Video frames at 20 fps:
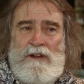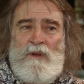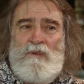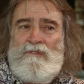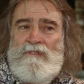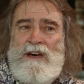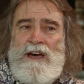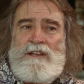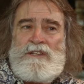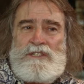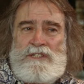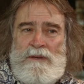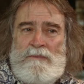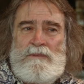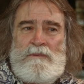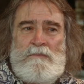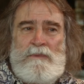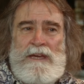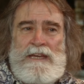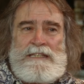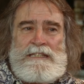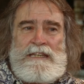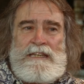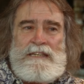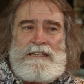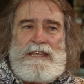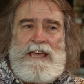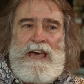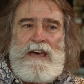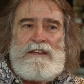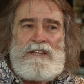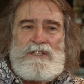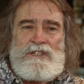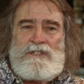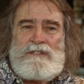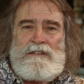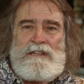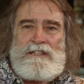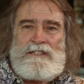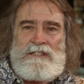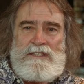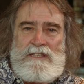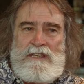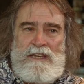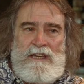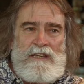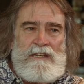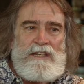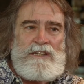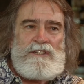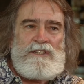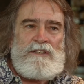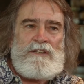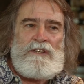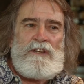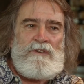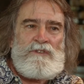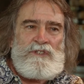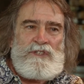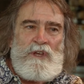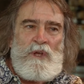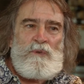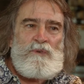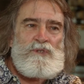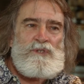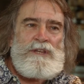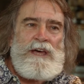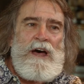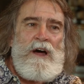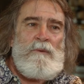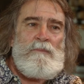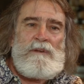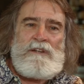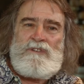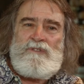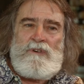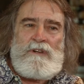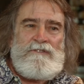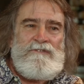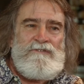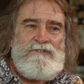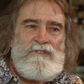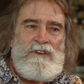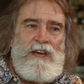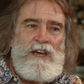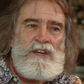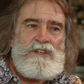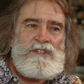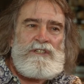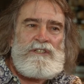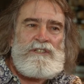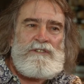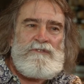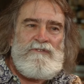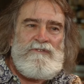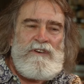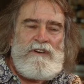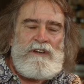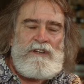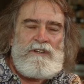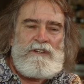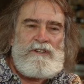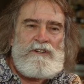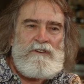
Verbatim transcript: at Ol'Vine is some of the best in town. It's it's thin, it's you know it's the old style, but it's really fresh. It's very good